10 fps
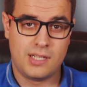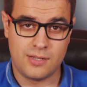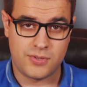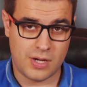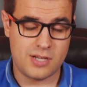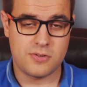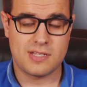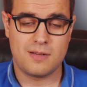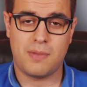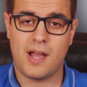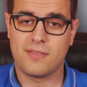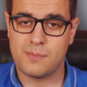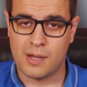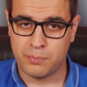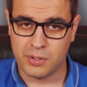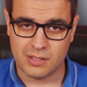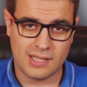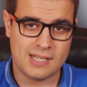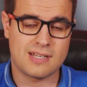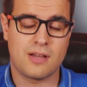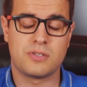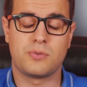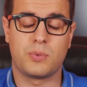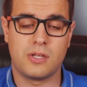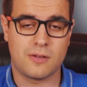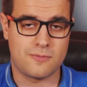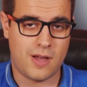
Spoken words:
If you're interested in buying them, I'll put a link down to where you can